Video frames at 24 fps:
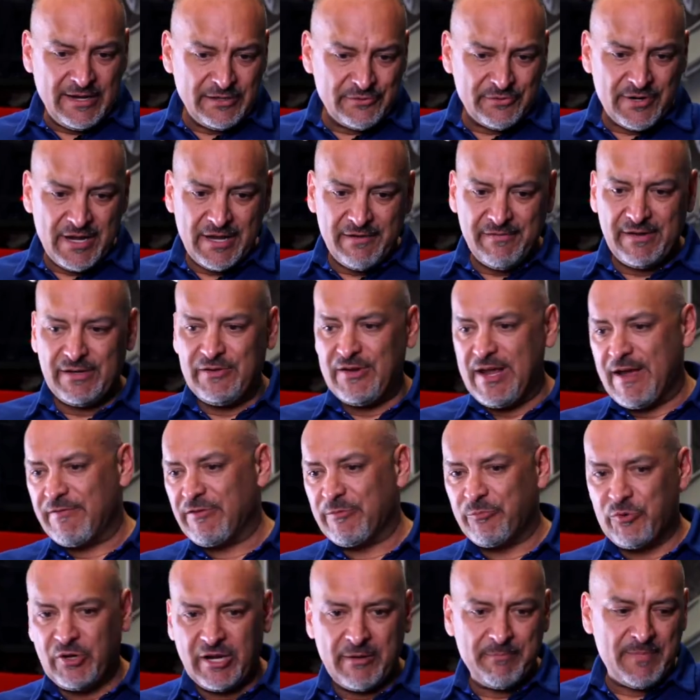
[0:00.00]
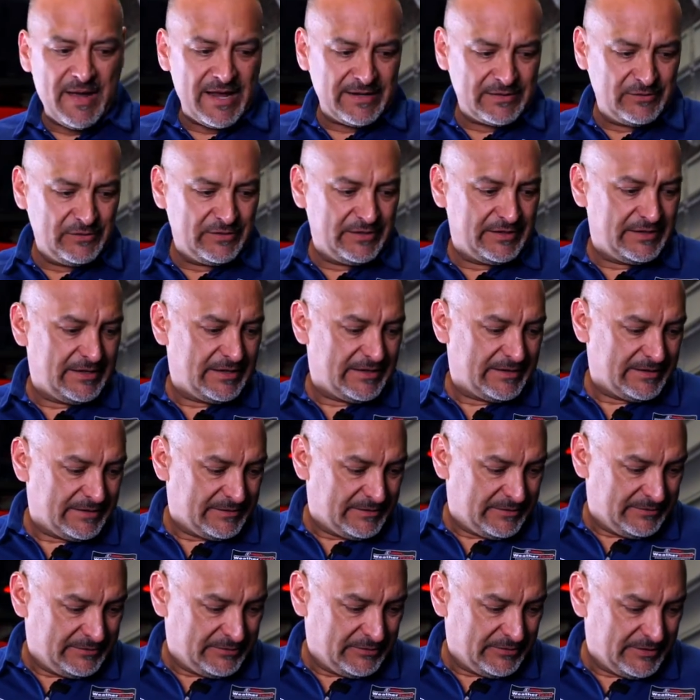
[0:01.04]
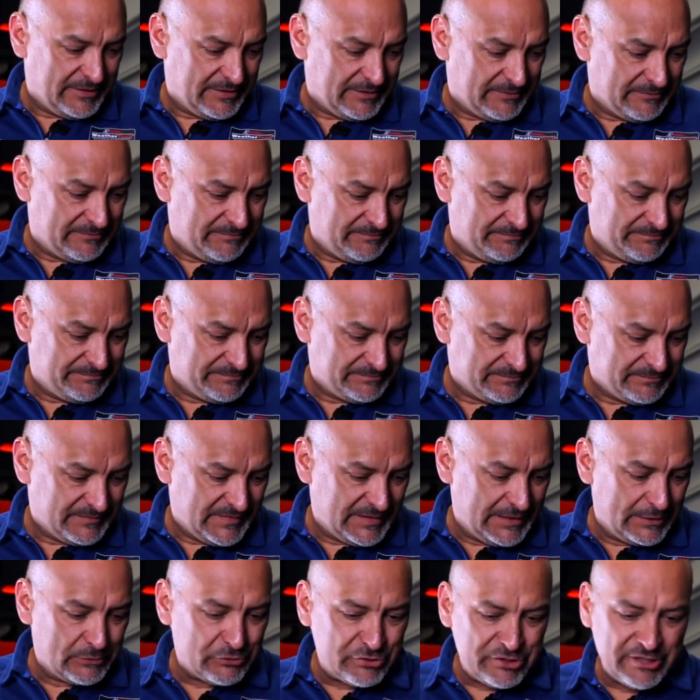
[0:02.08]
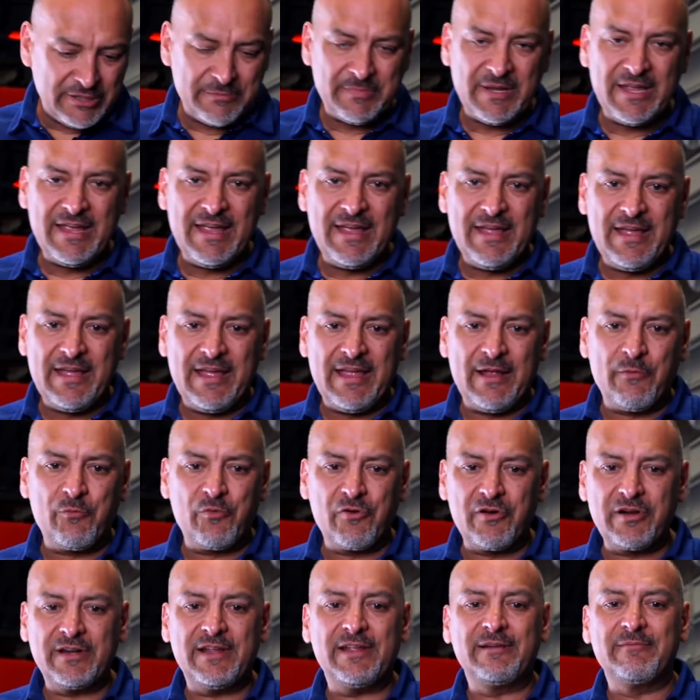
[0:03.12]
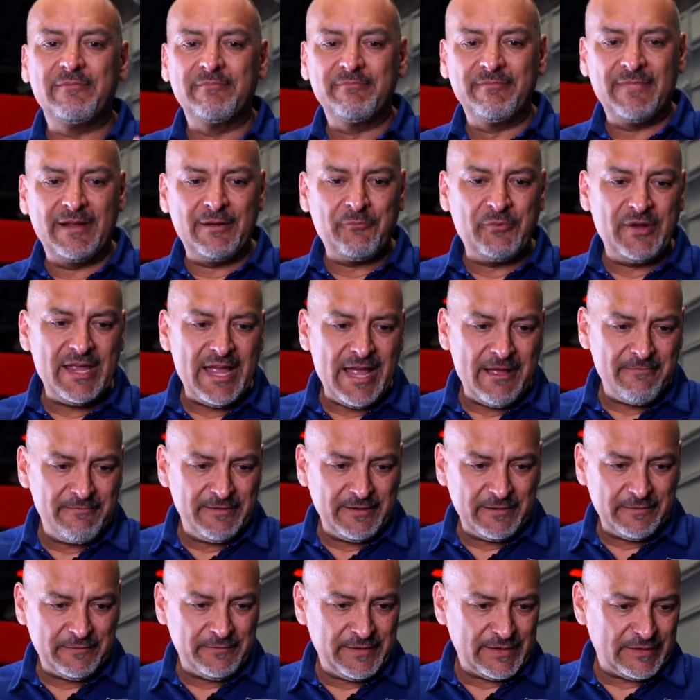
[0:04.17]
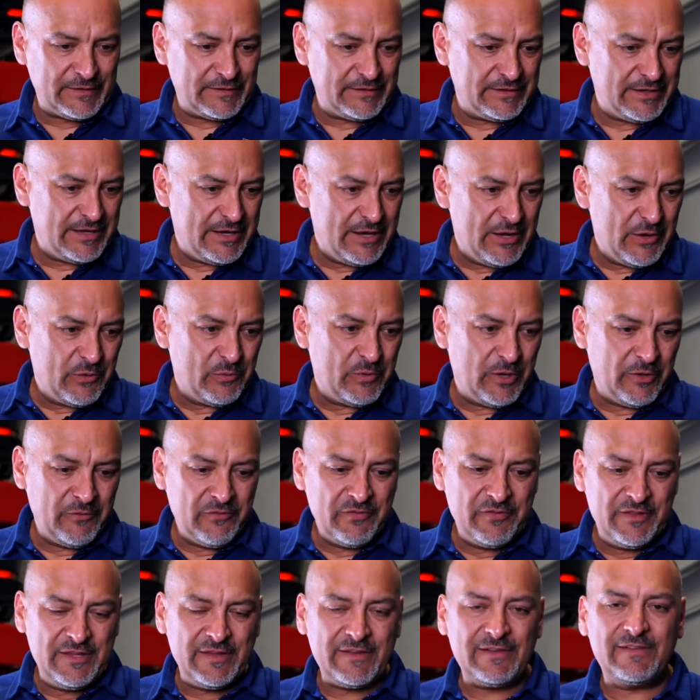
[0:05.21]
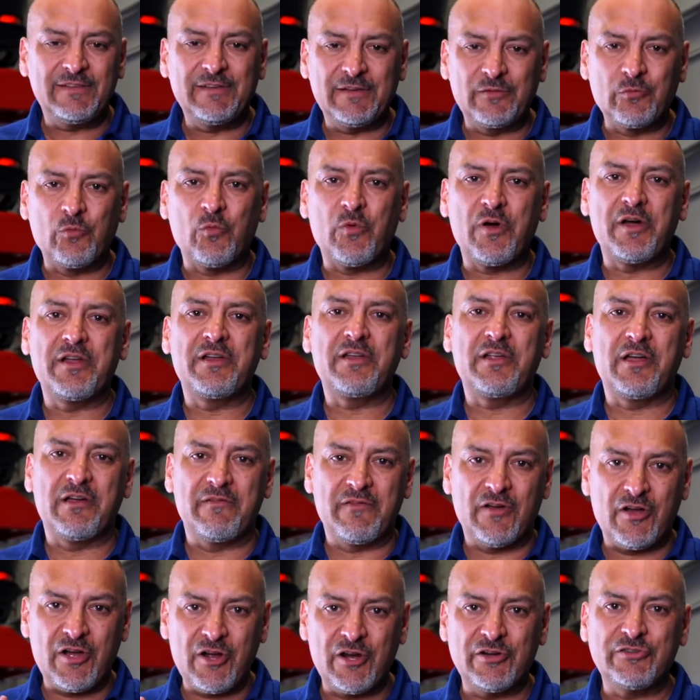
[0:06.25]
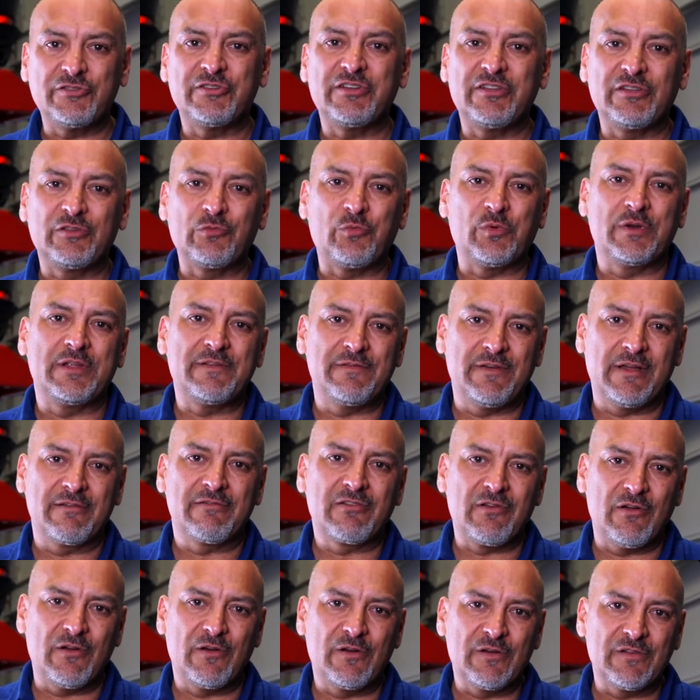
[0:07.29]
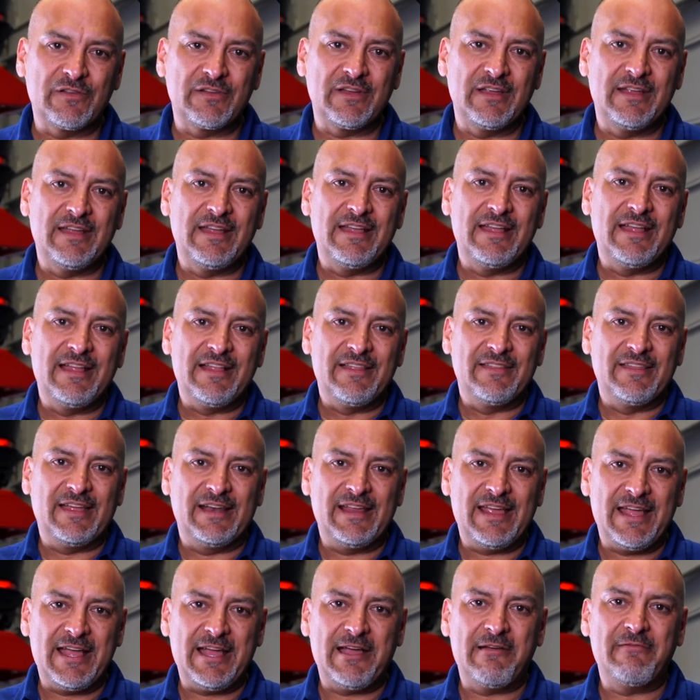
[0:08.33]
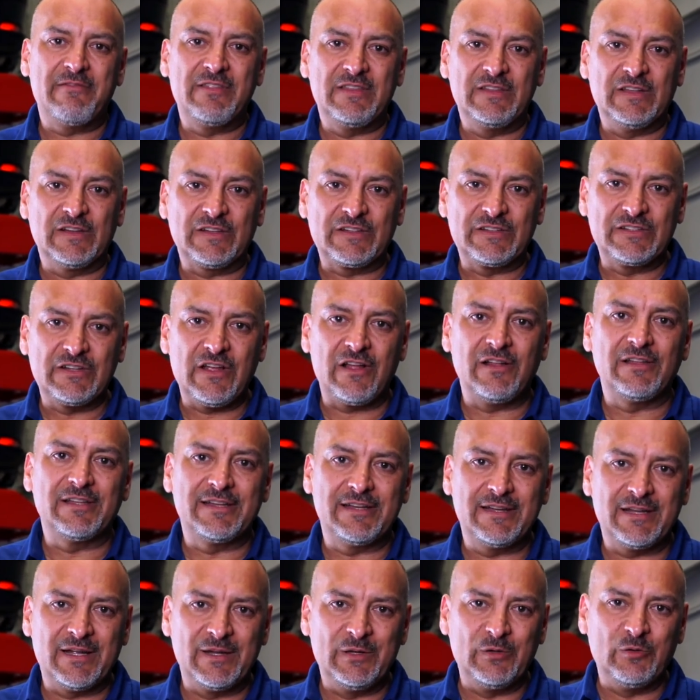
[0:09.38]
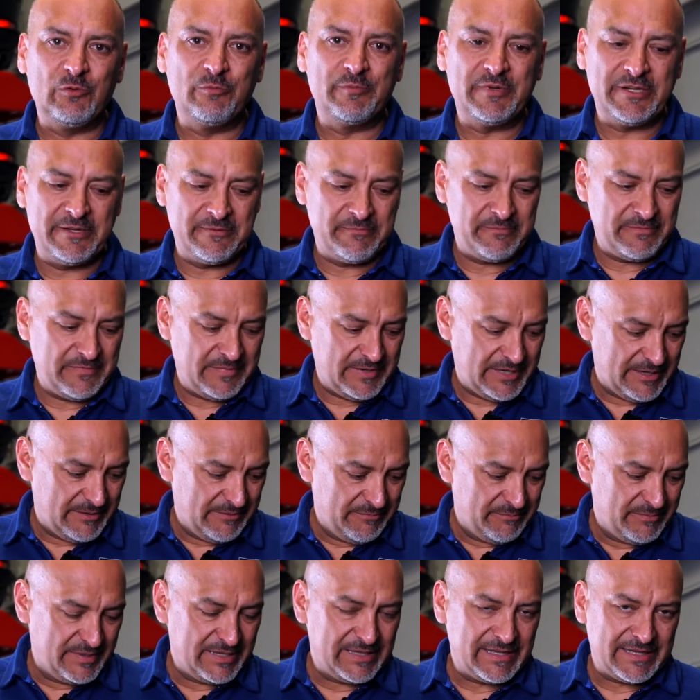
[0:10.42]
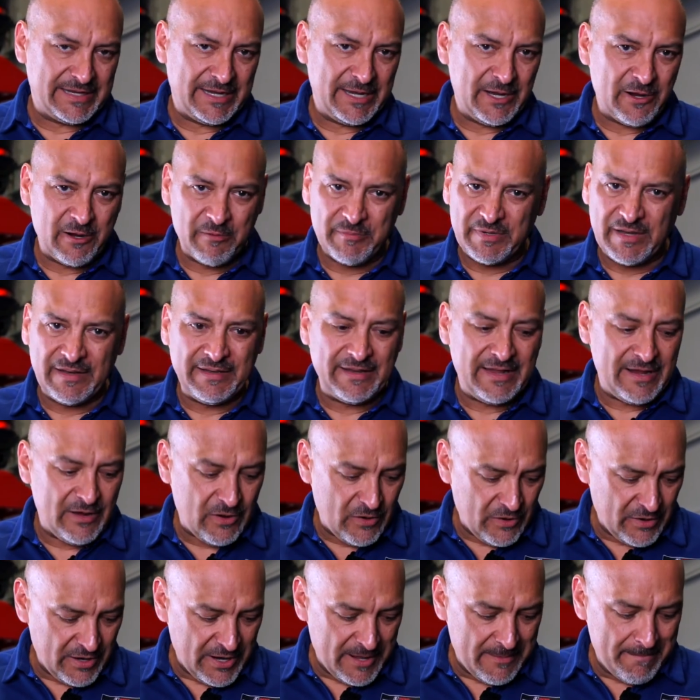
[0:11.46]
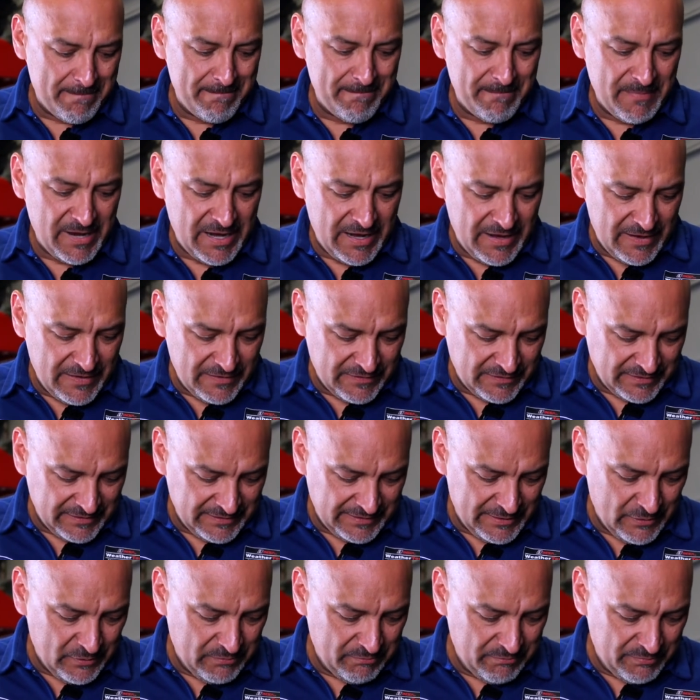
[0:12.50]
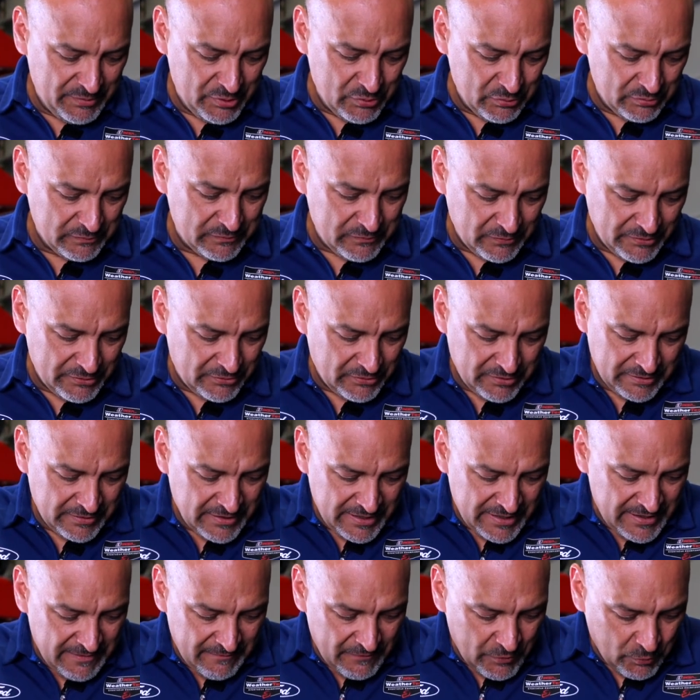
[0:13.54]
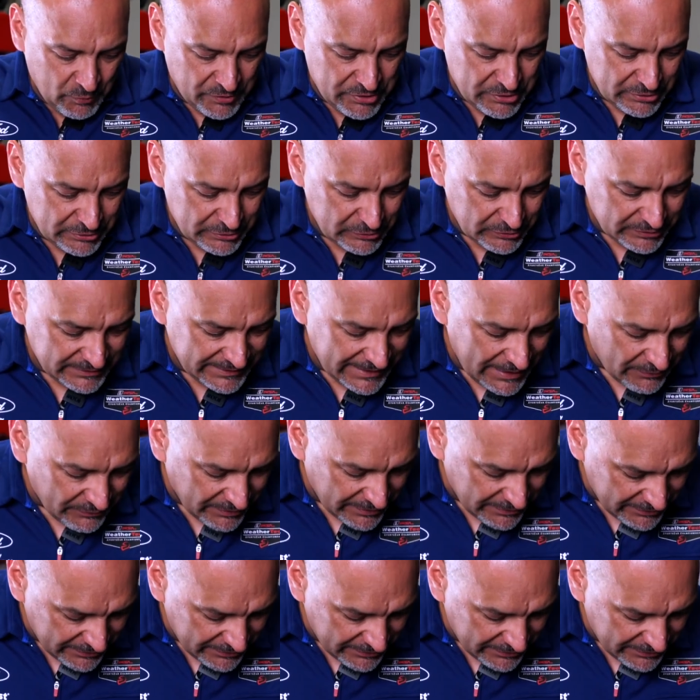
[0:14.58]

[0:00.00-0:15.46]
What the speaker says: drive it, you have to bring it back to the dealership, and we have this fixed. Well, this is one of 125 cars that have the solid aluminum billet A-arms, and they are amazingly beautiful. When you look down in